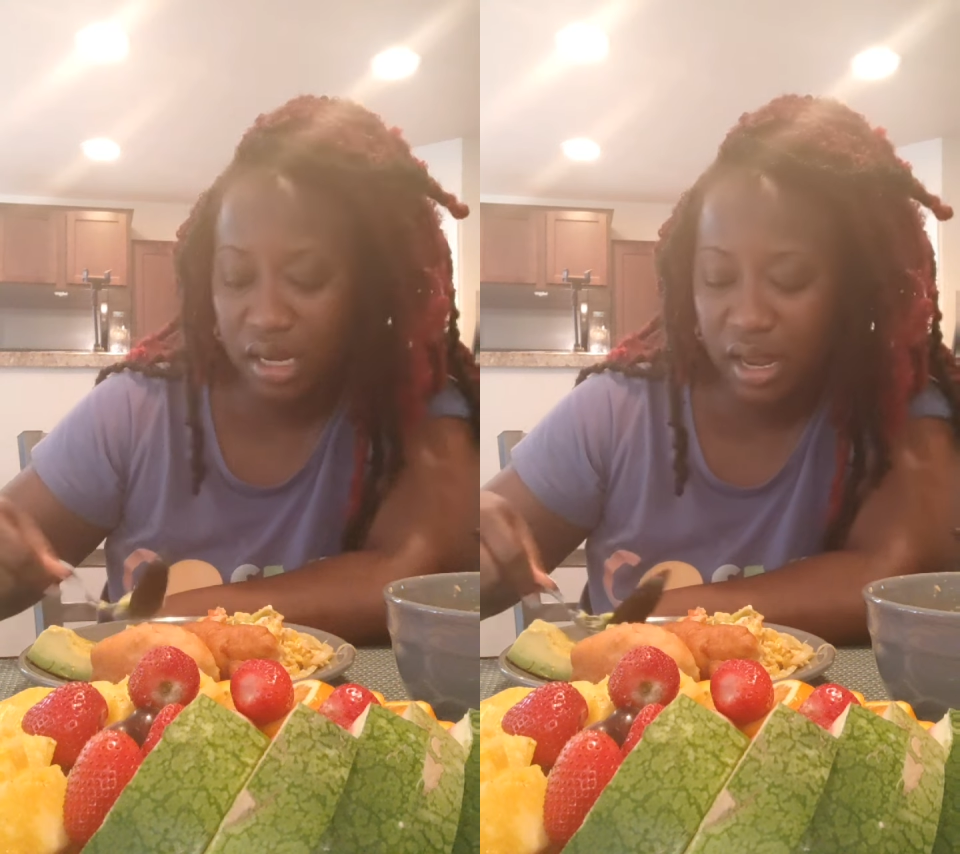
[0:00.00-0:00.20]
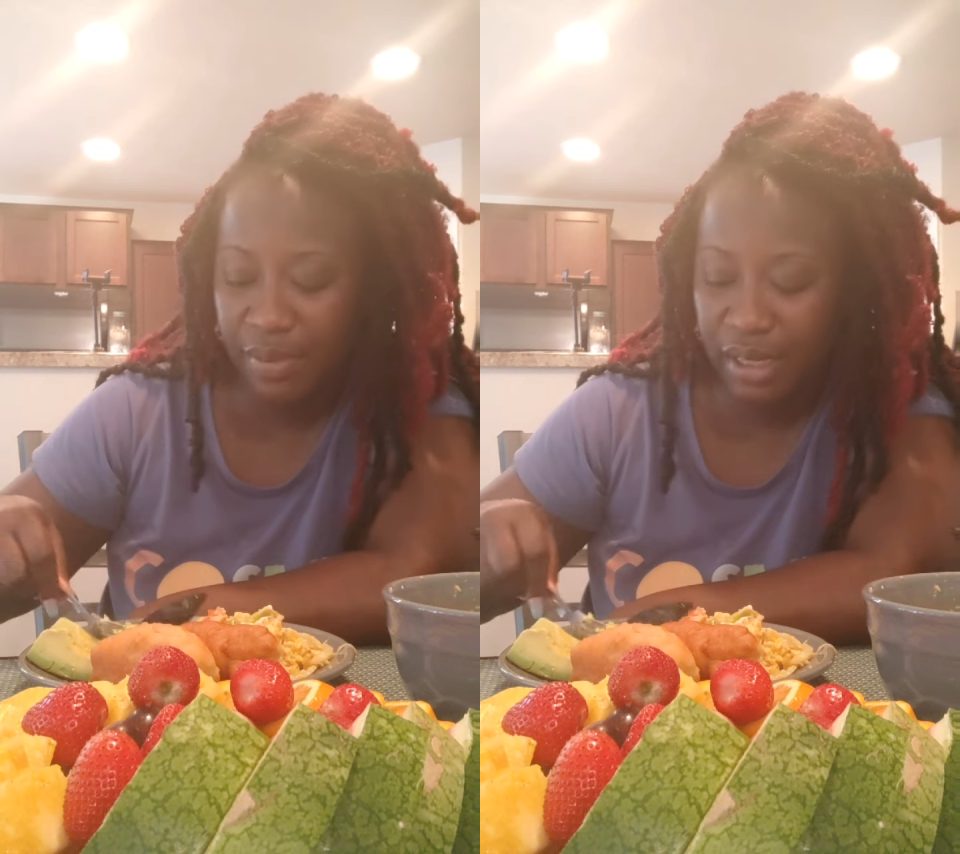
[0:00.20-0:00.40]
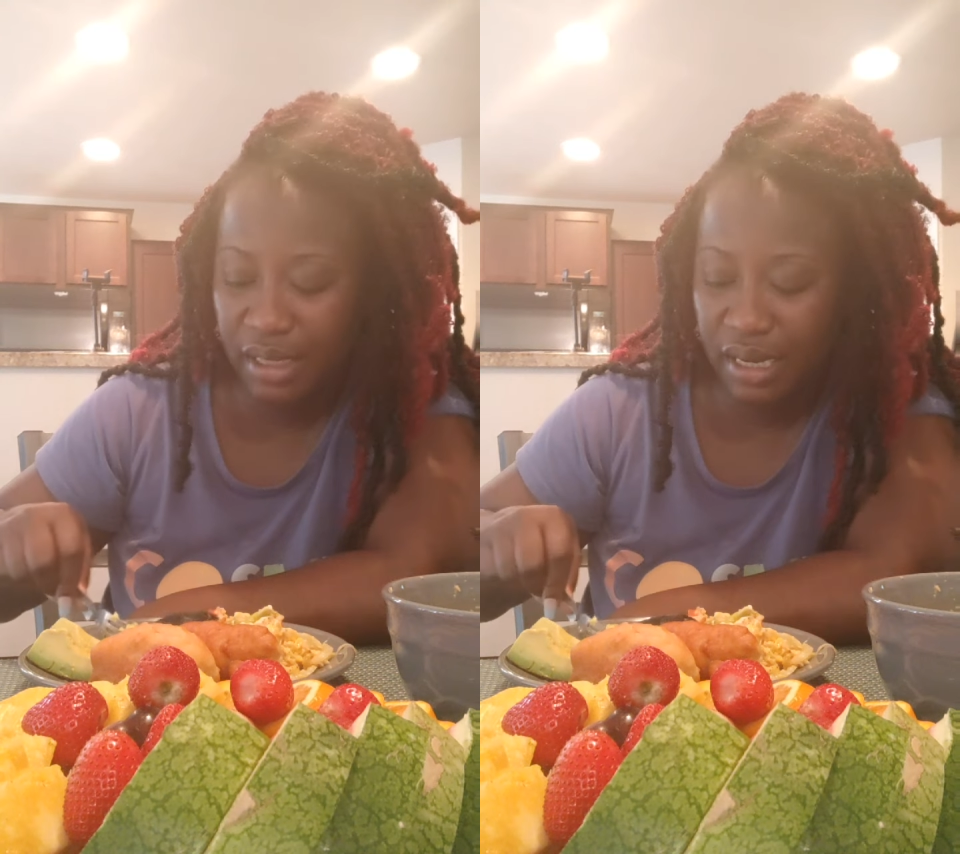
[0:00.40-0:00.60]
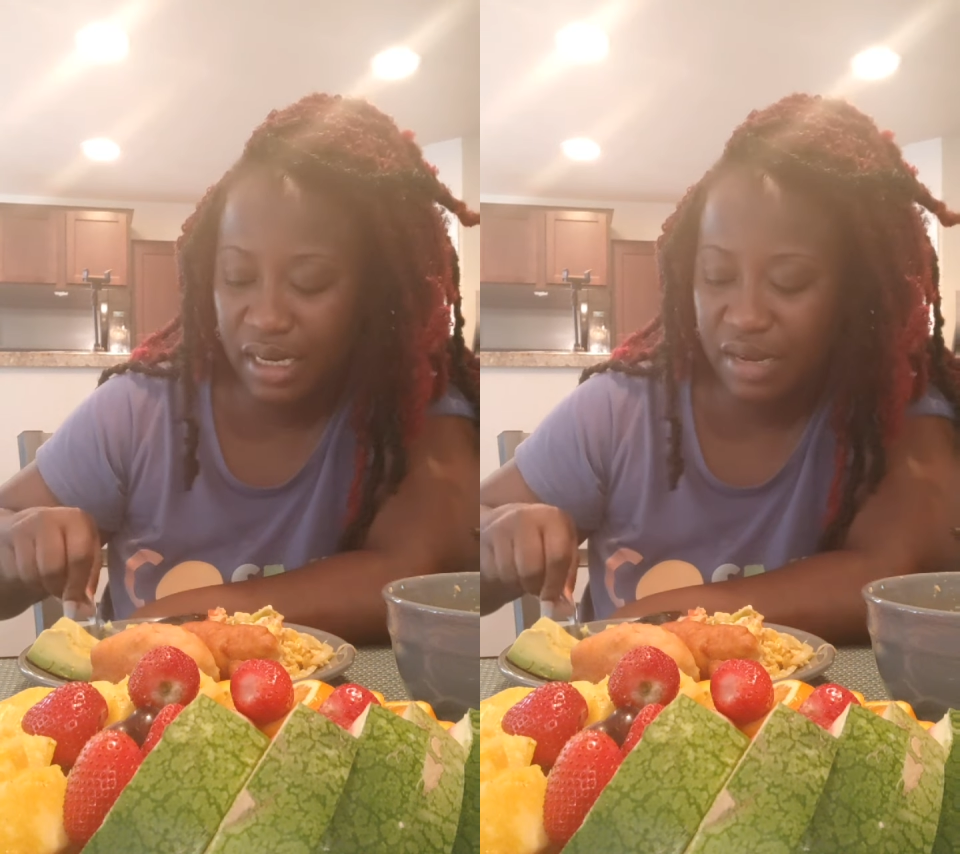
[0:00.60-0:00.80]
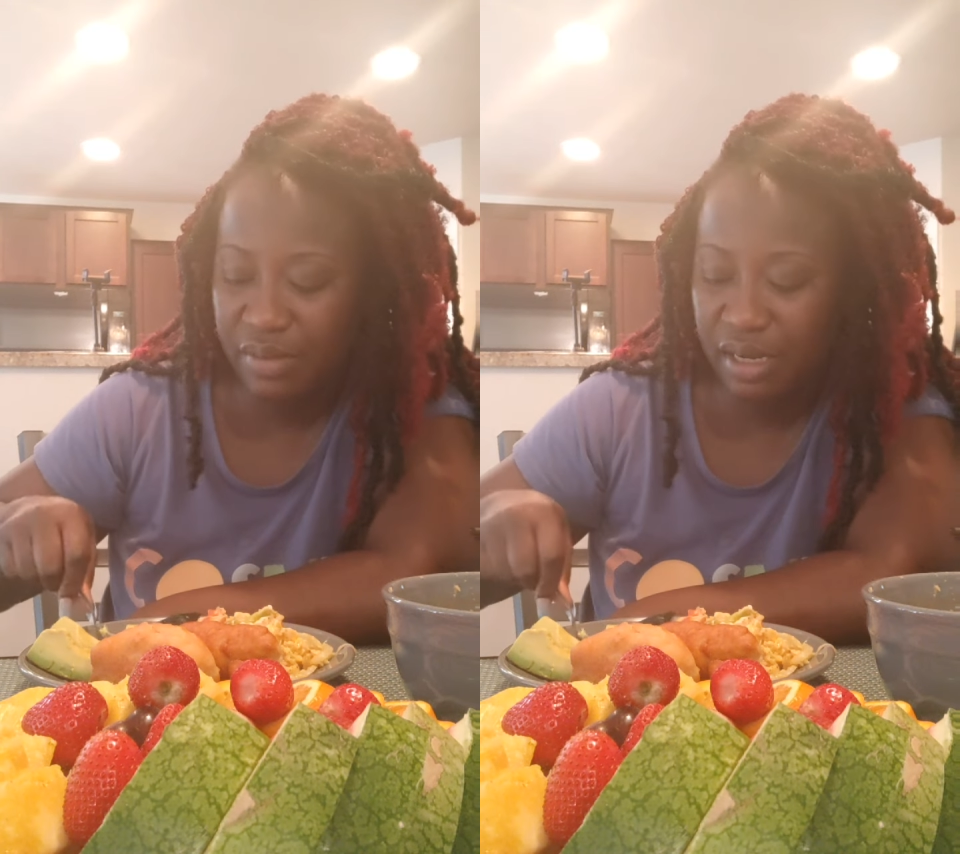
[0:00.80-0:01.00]
Yeah, man,
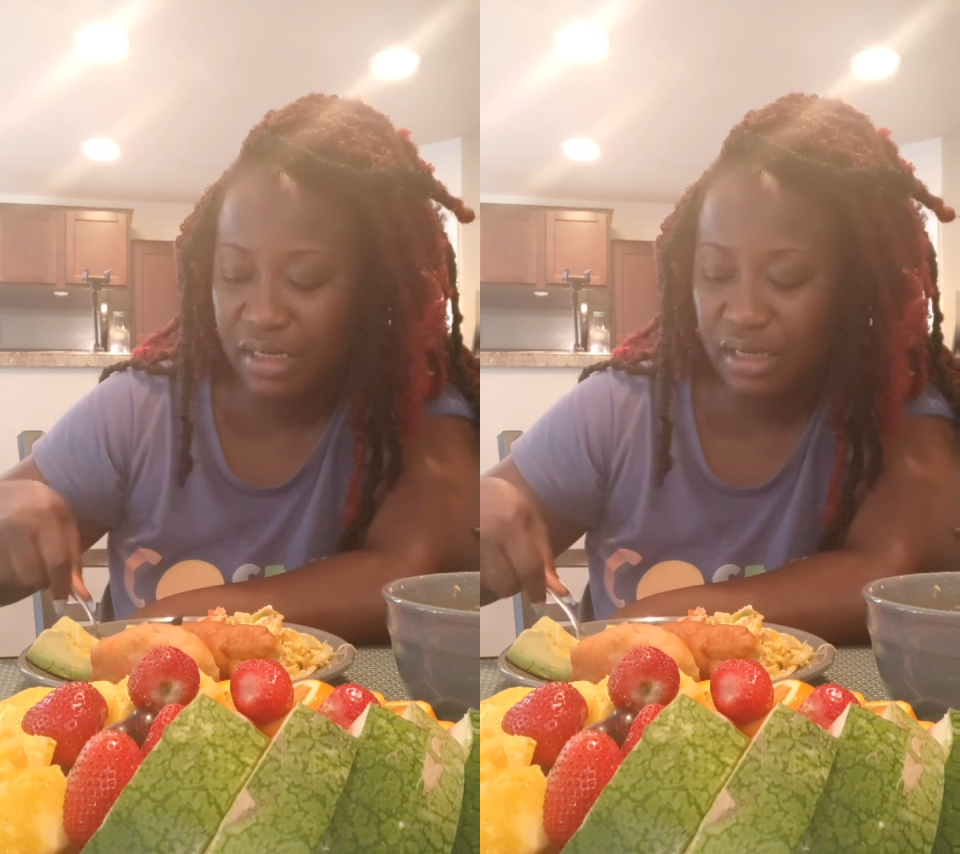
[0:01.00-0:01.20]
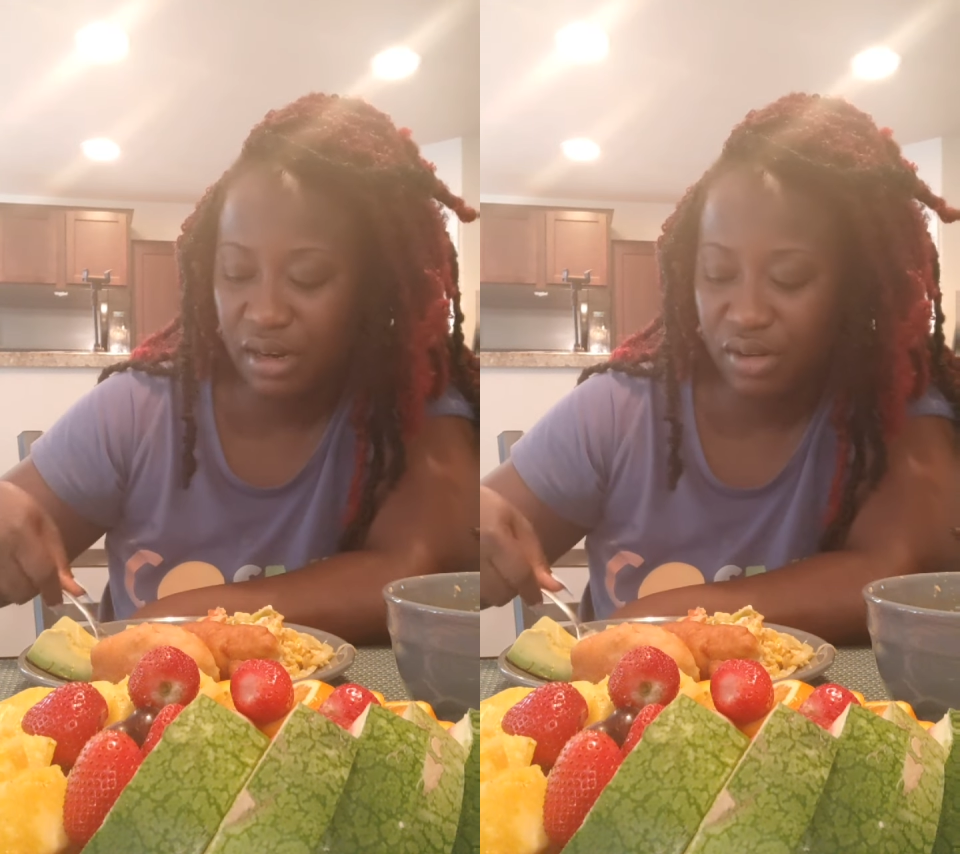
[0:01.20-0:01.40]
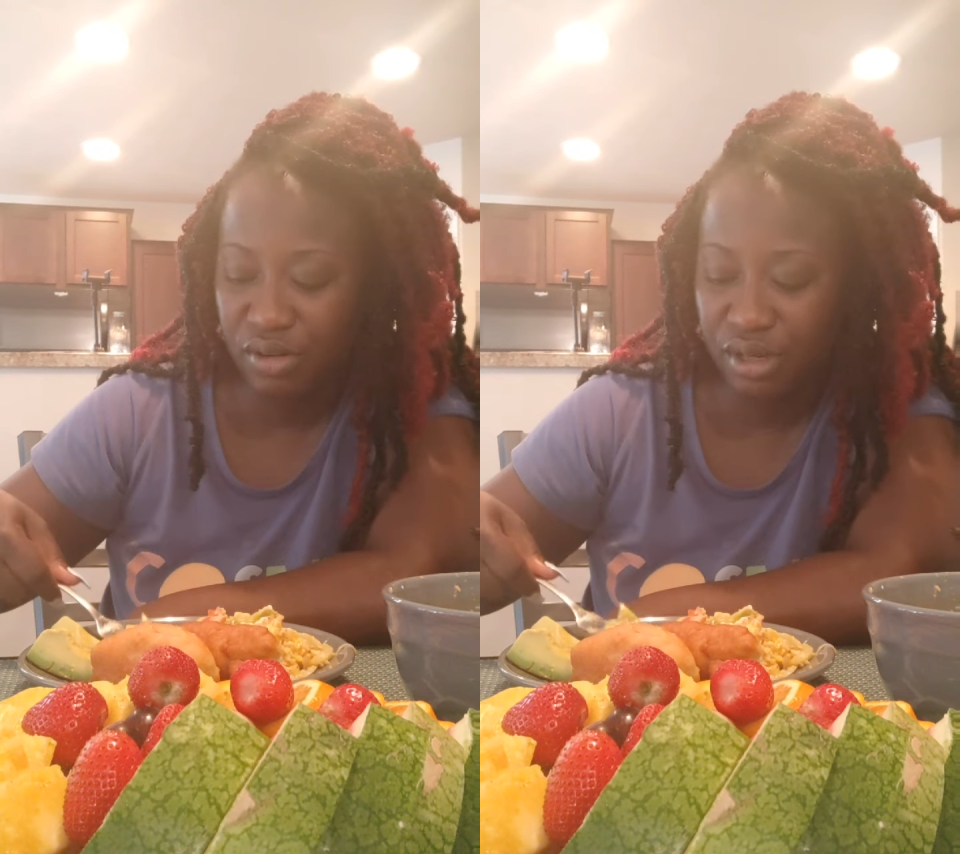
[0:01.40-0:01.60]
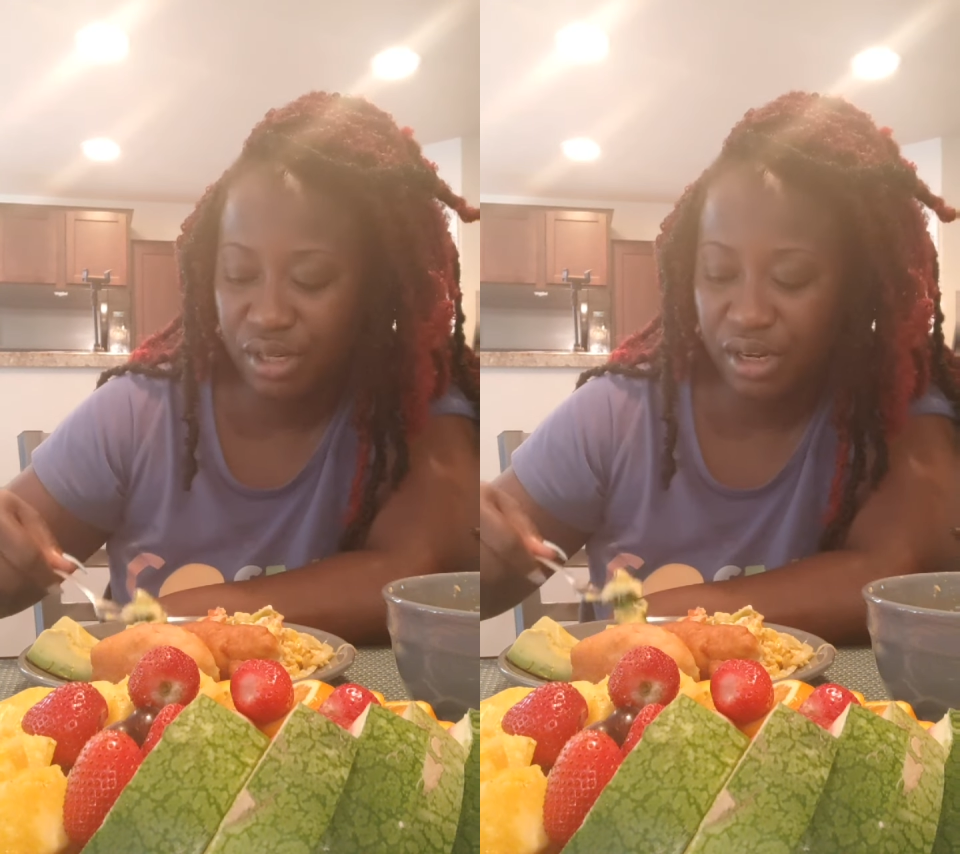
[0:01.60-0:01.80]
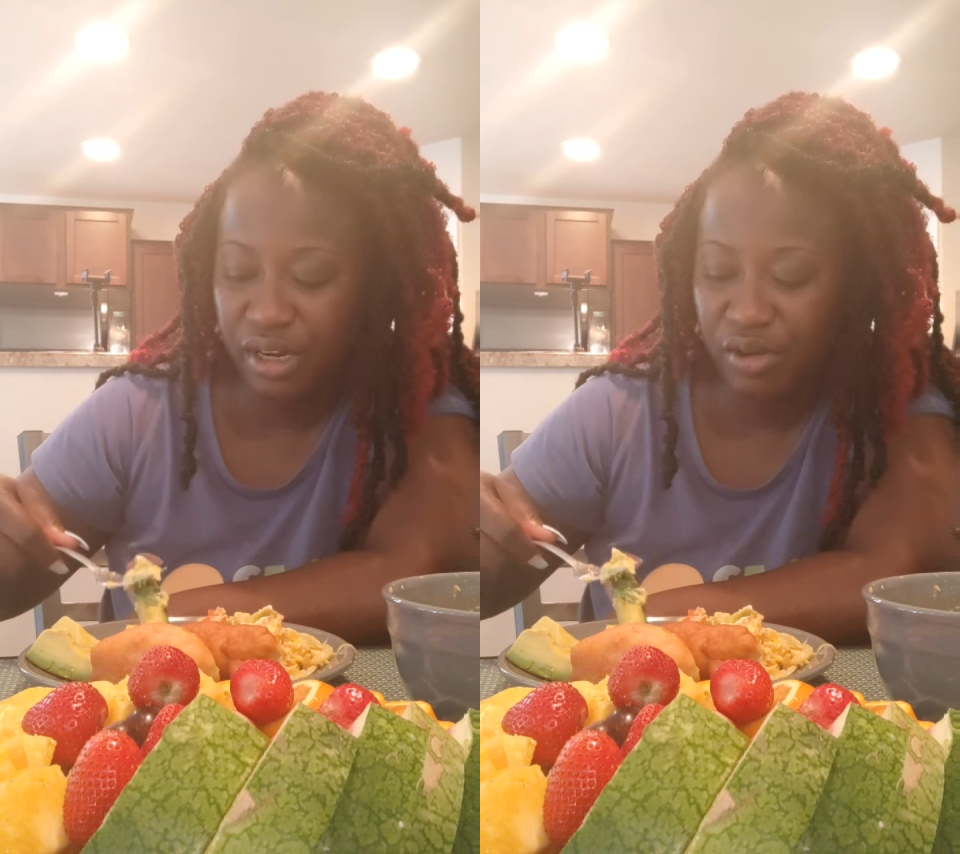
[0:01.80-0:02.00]
because demons are out
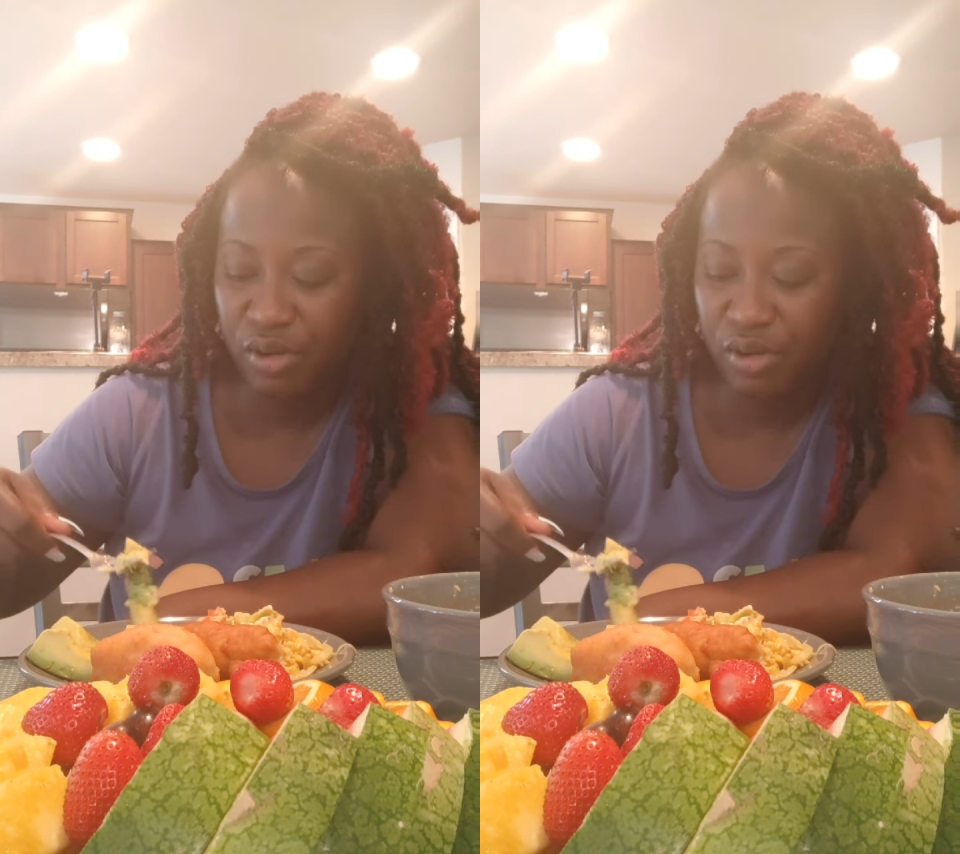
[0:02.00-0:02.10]
there and they're